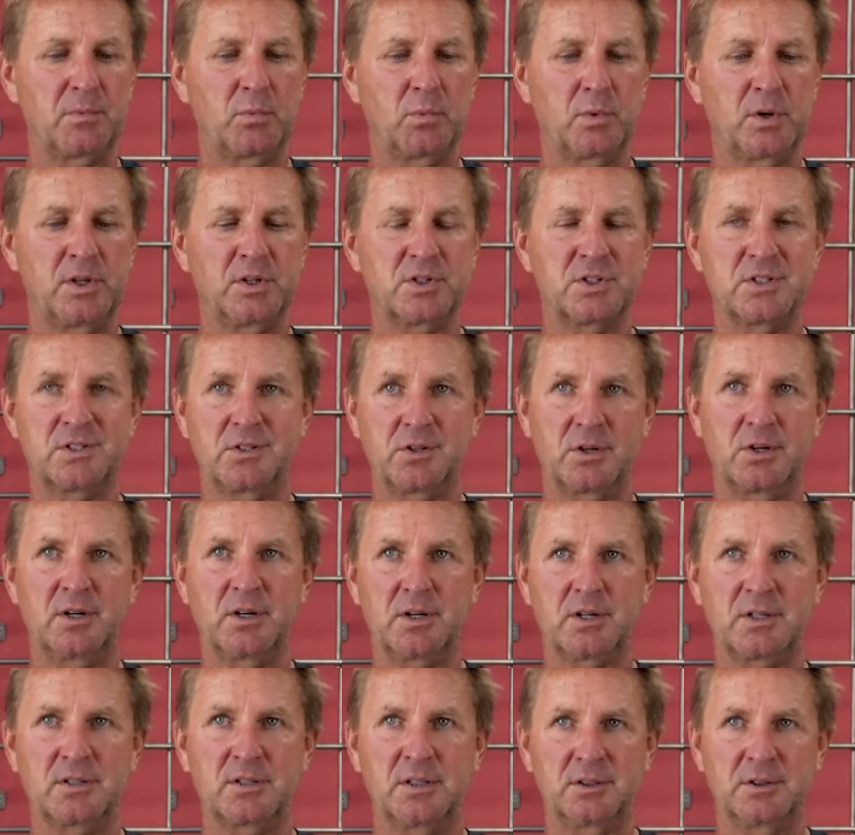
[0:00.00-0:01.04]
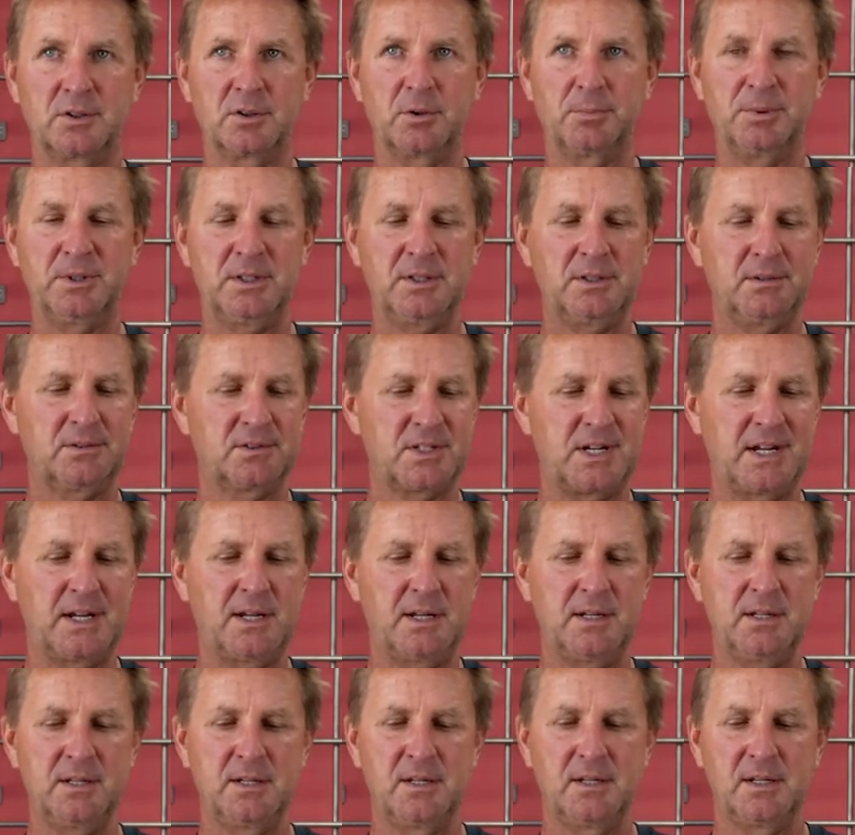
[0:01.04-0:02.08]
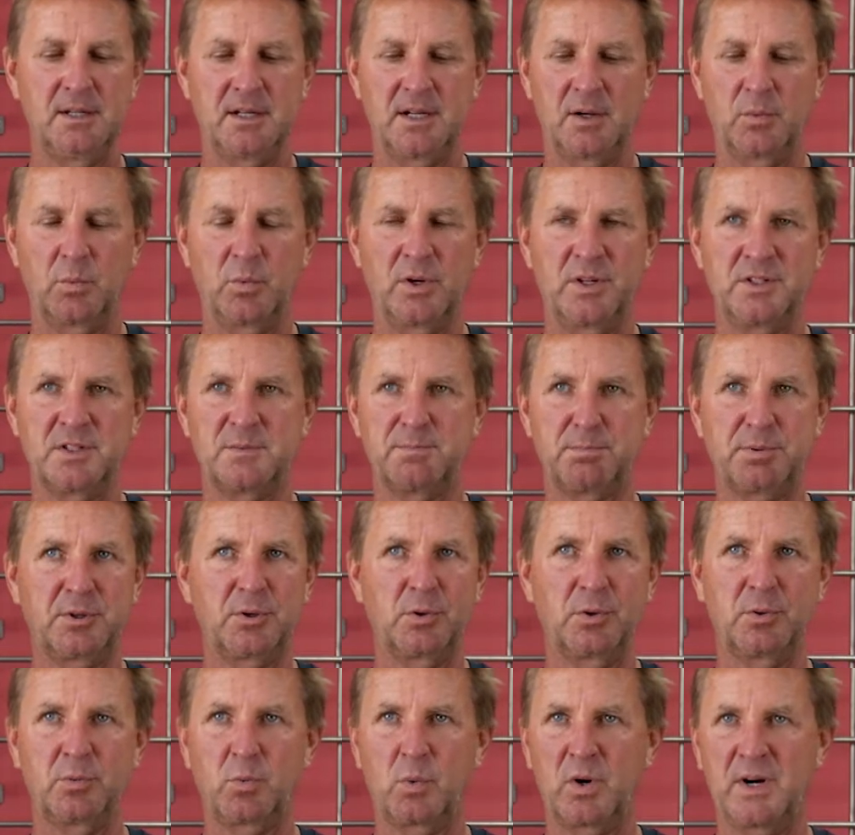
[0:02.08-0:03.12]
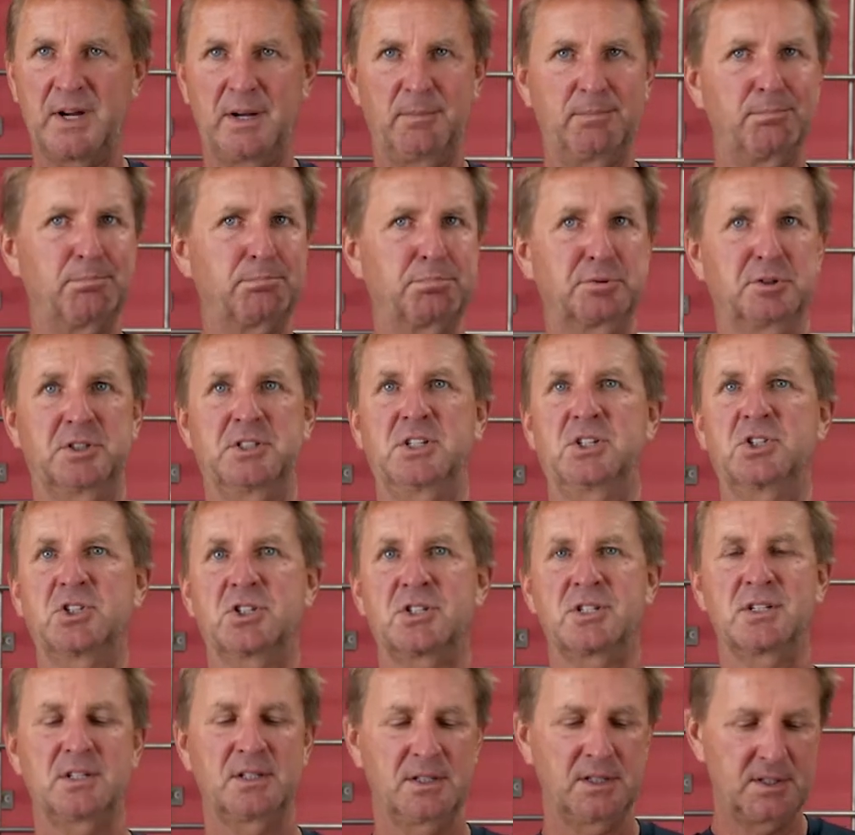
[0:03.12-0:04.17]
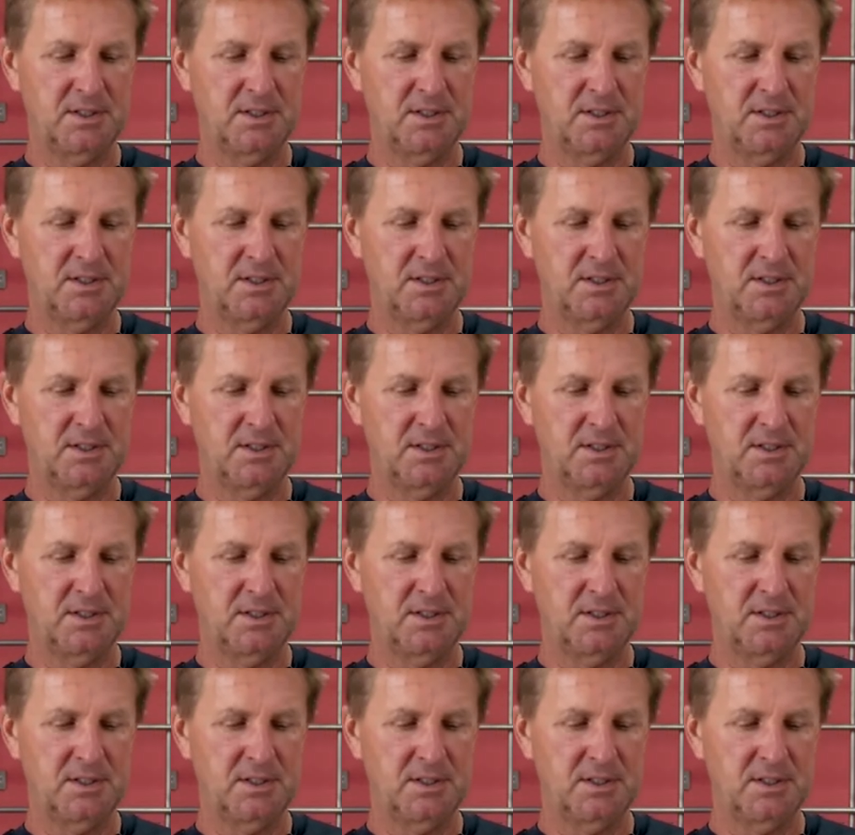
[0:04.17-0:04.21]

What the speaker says: One's dark, a little bit, tan, and one's pure white, bleached.